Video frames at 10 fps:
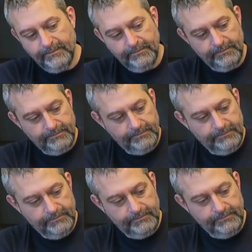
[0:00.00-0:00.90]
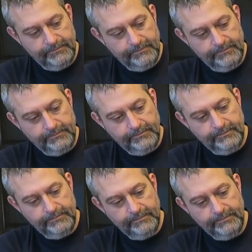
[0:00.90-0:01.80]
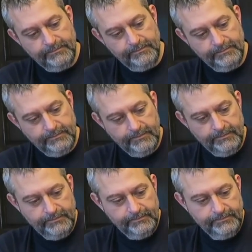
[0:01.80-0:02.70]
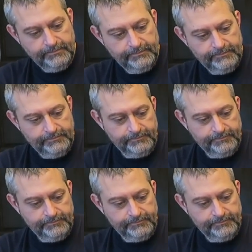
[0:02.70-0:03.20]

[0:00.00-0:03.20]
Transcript: (silent)